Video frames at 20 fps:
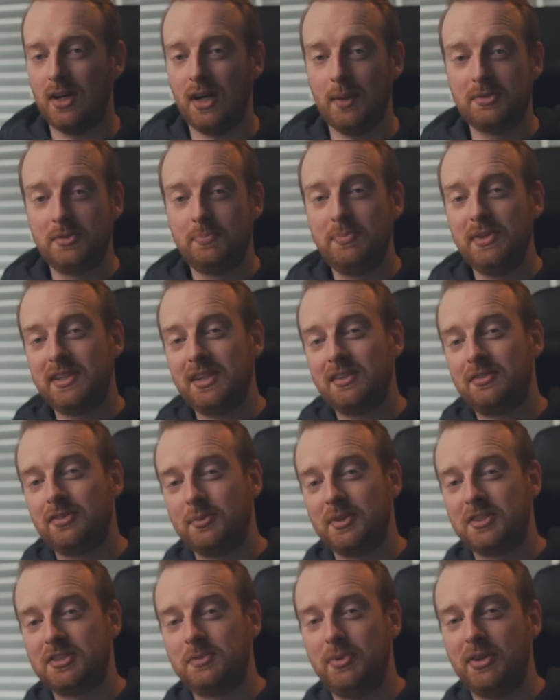I'm speaking
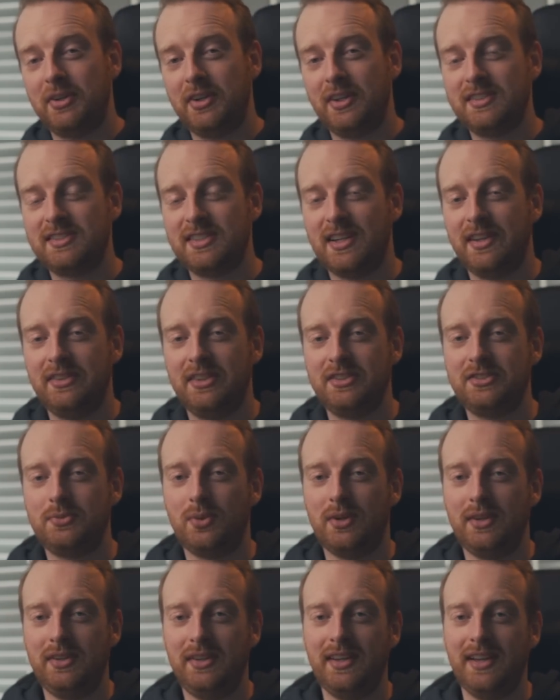from experience on this
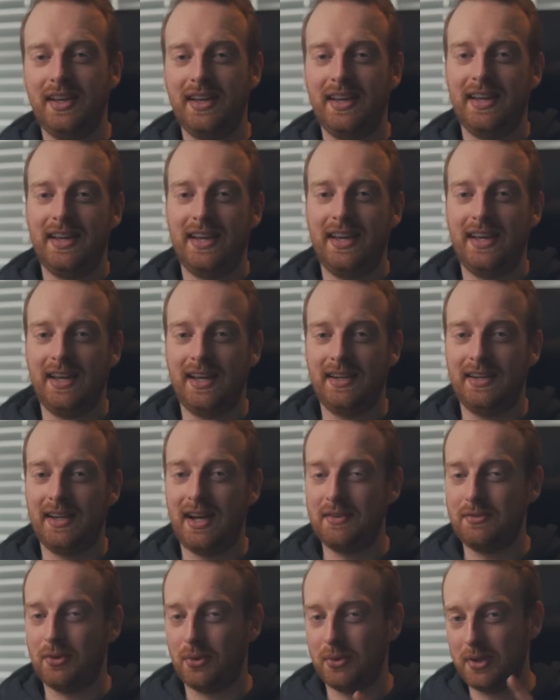one and
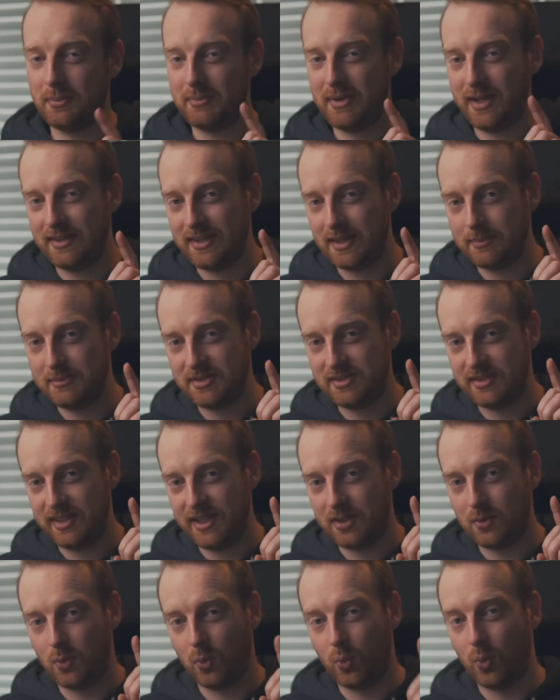I've only made that
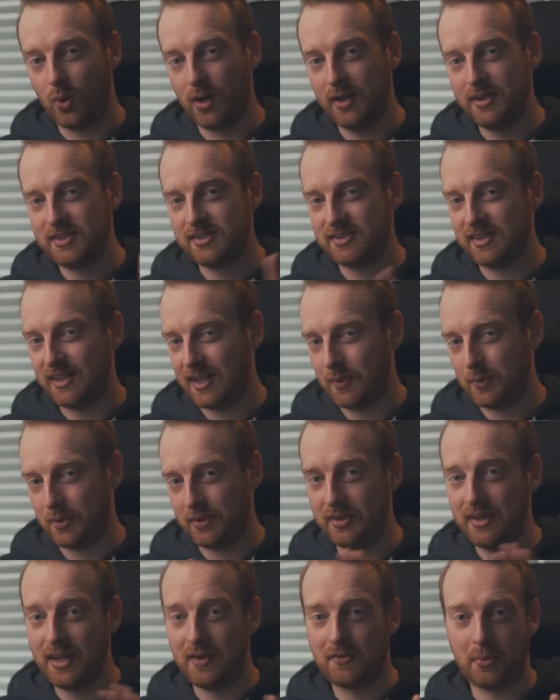mistake once and I will
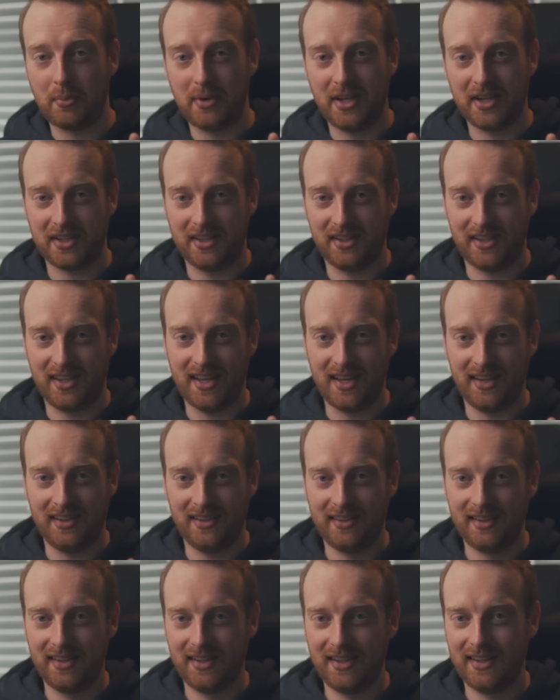never make it
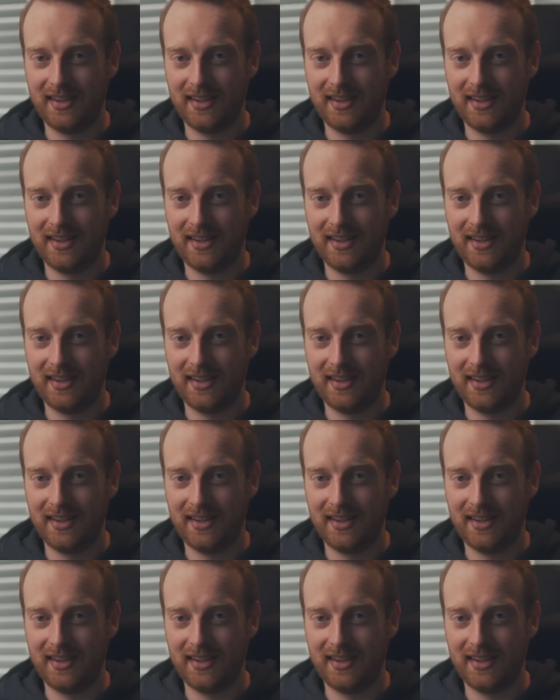again.